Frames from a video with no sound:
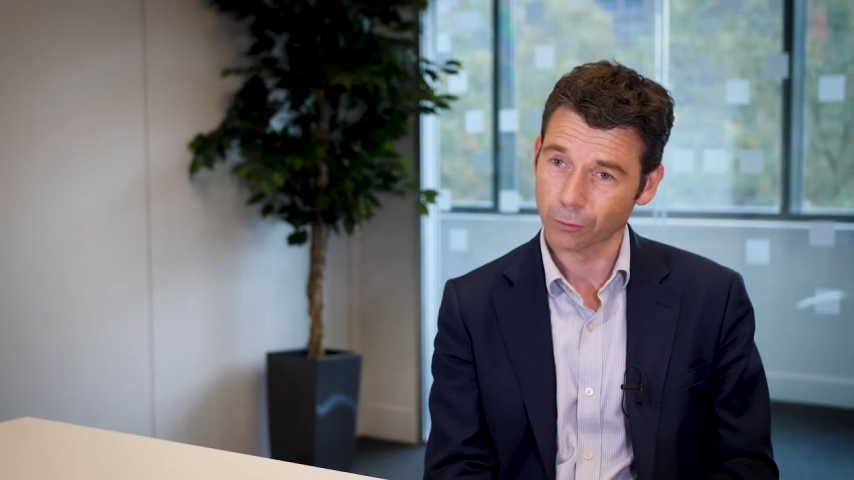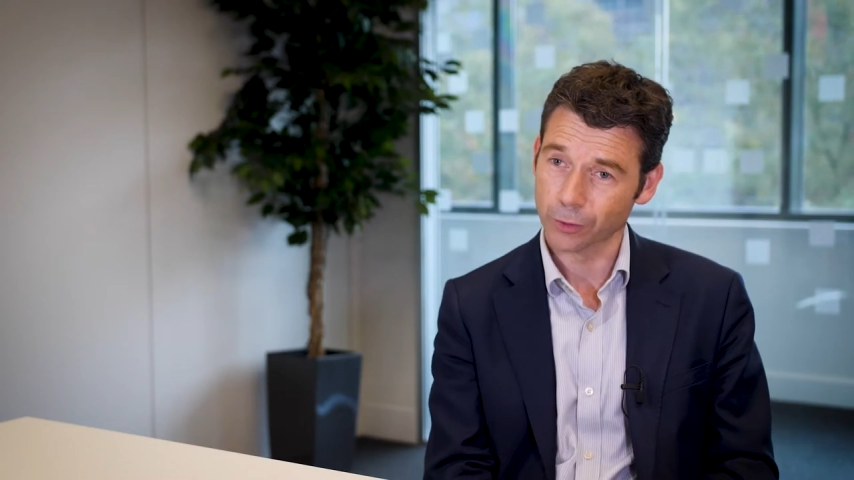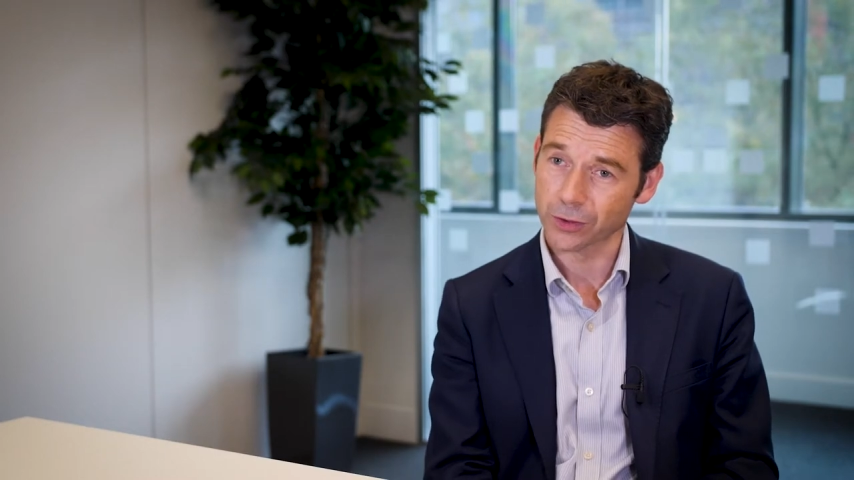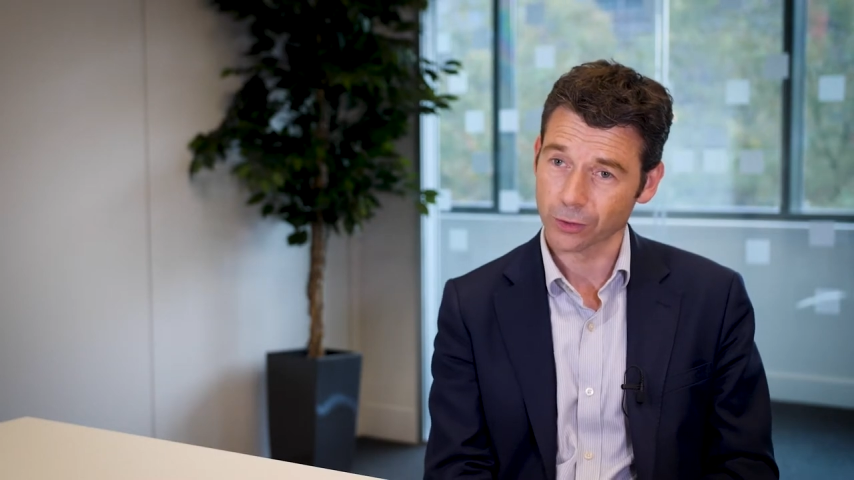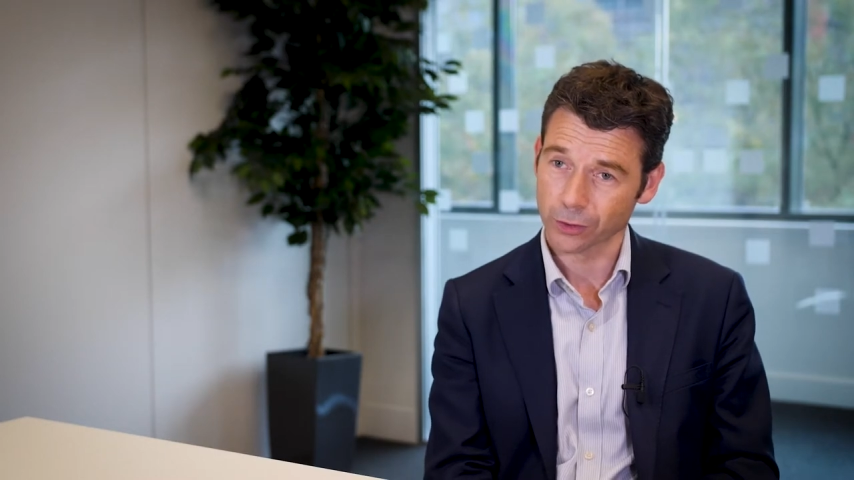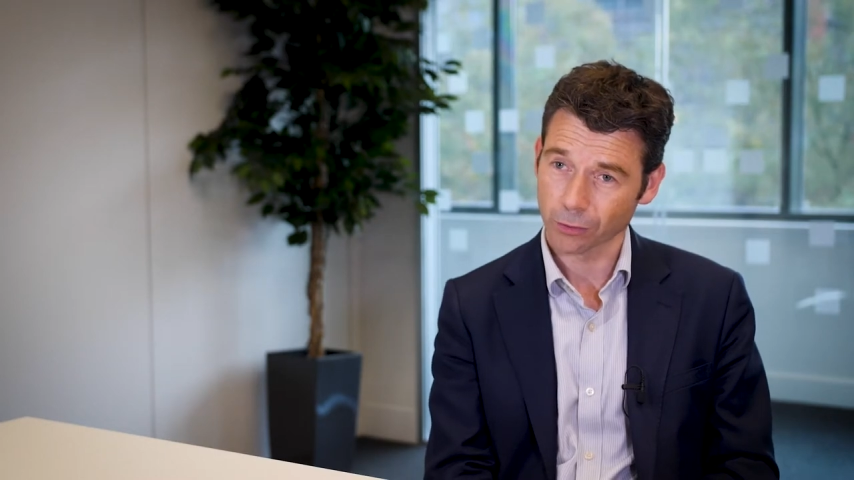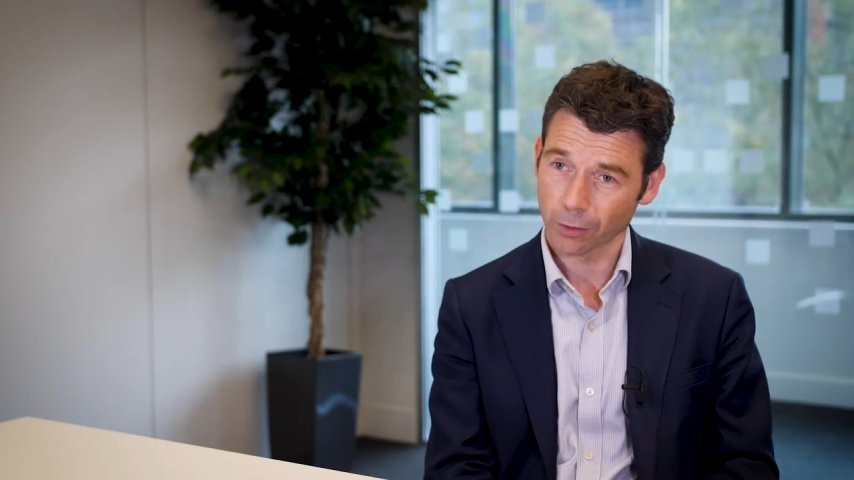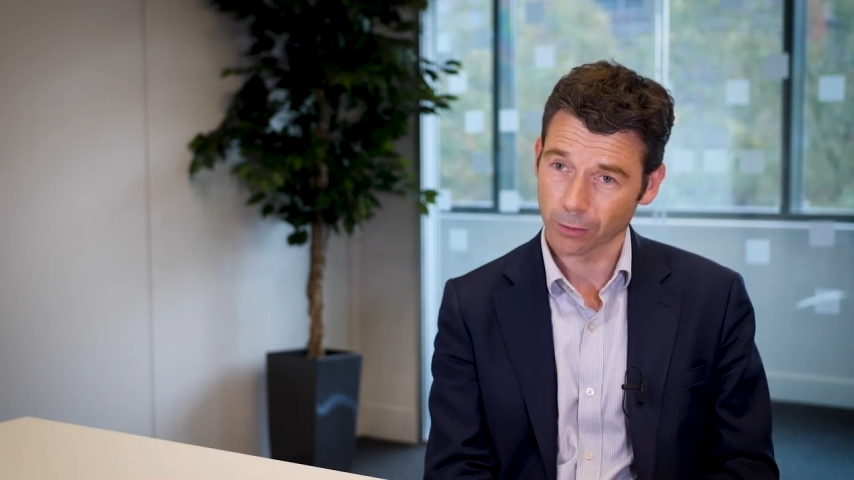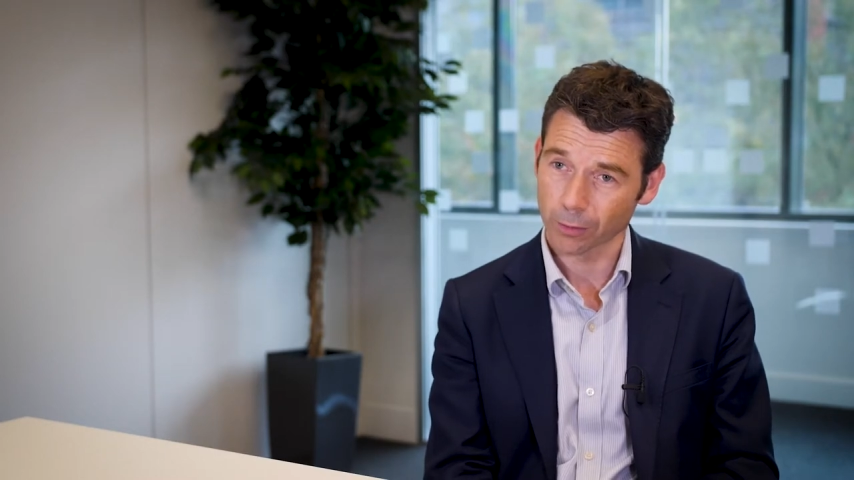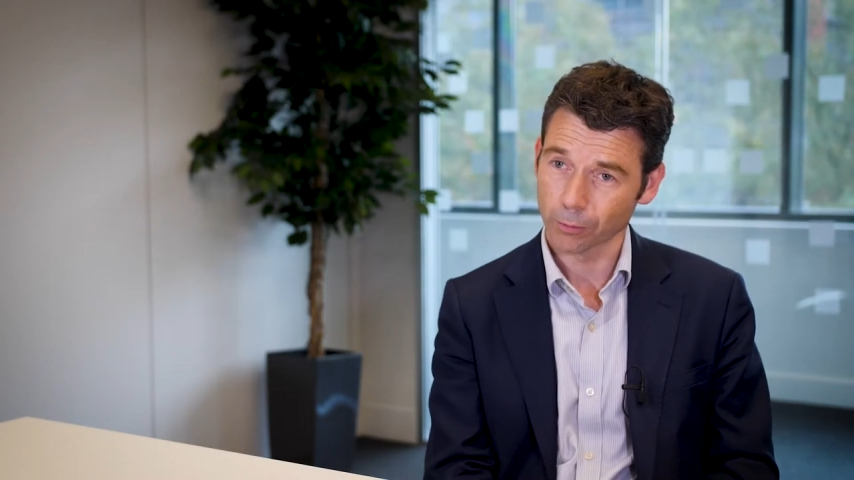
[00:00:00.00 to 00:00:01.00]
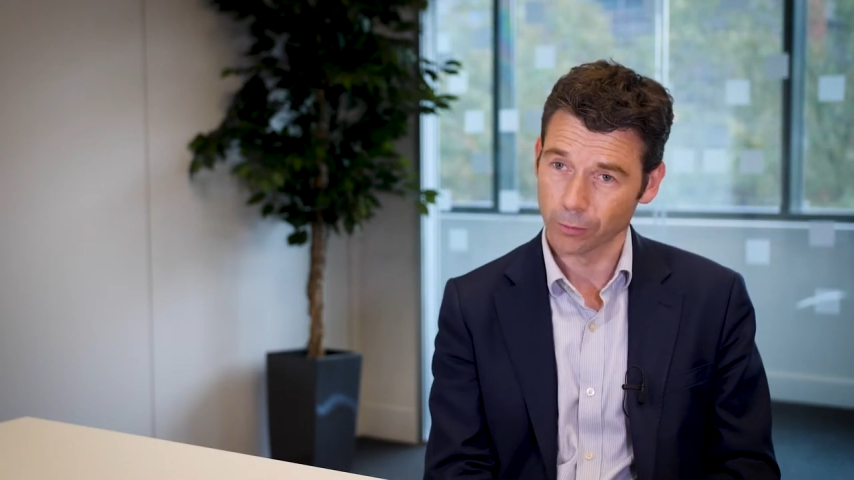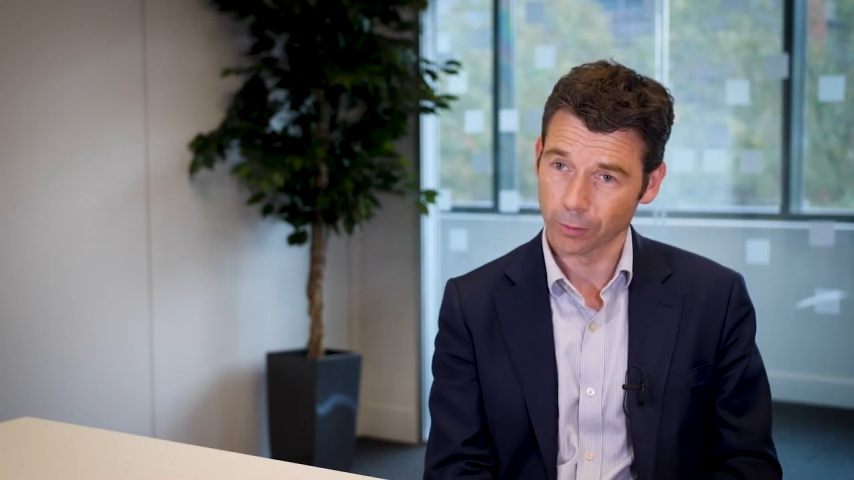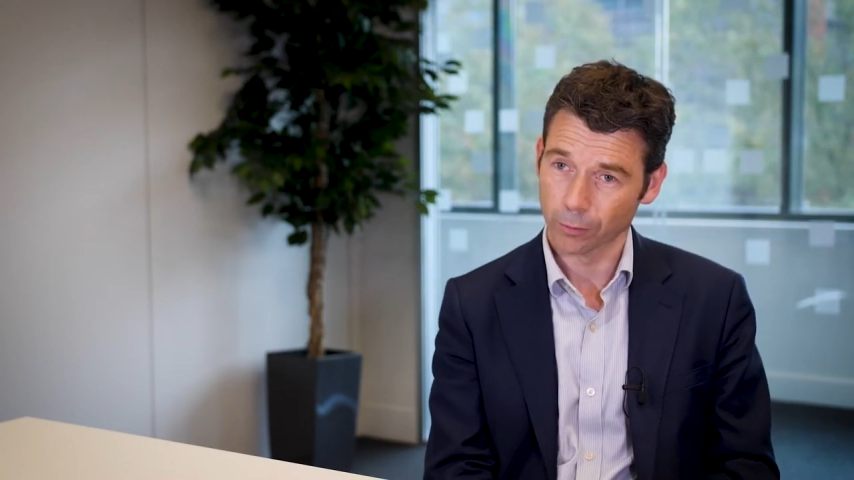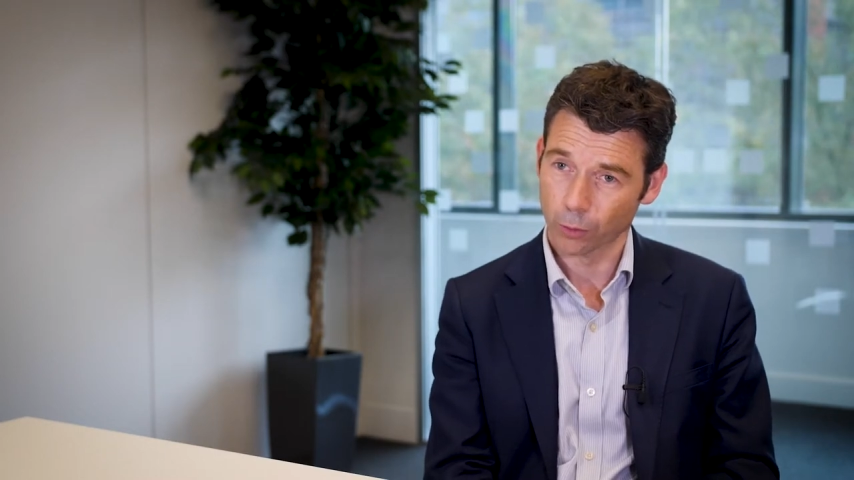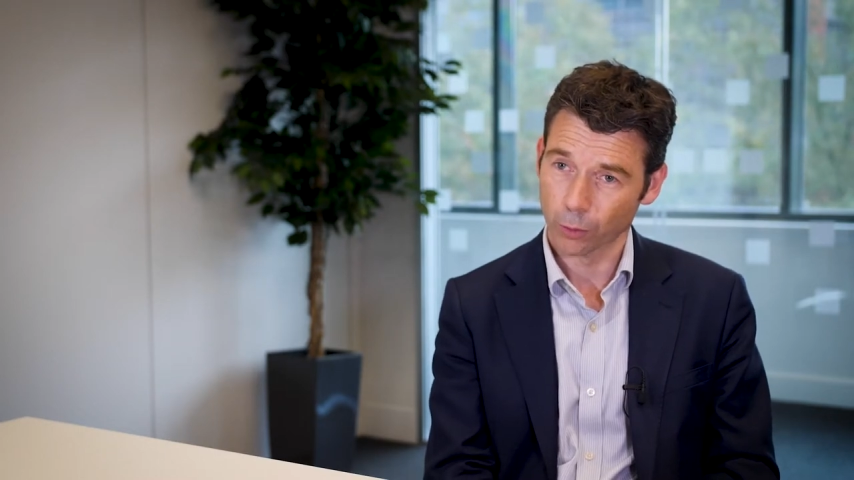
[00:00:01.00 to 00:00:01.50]
research grant
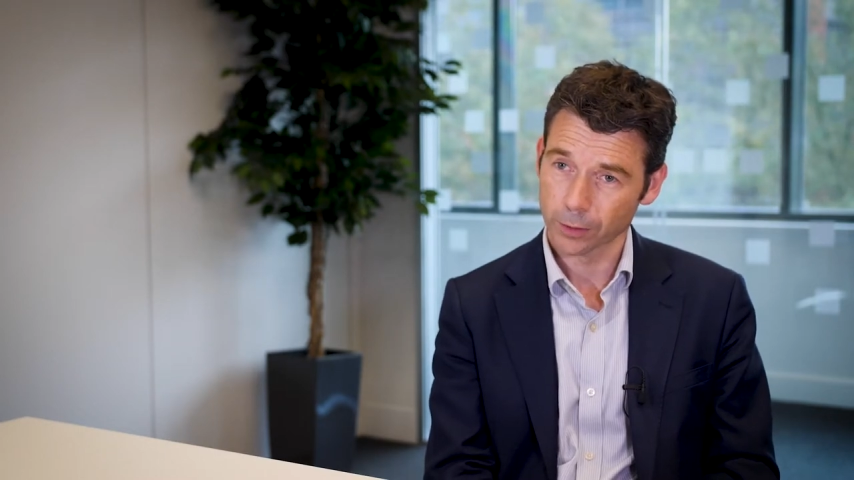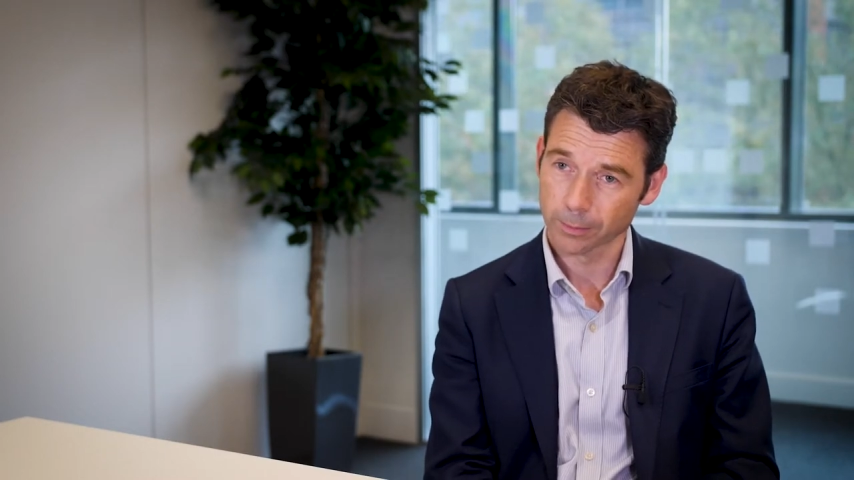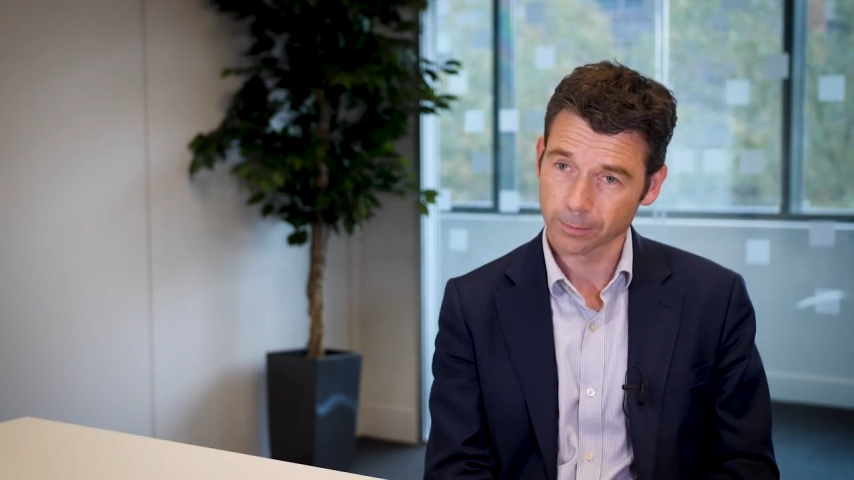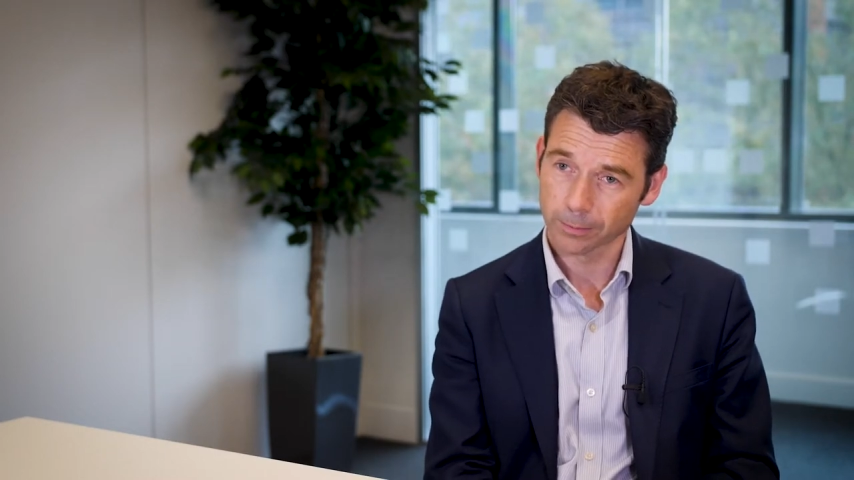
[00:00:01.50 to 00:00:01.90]
moving forward.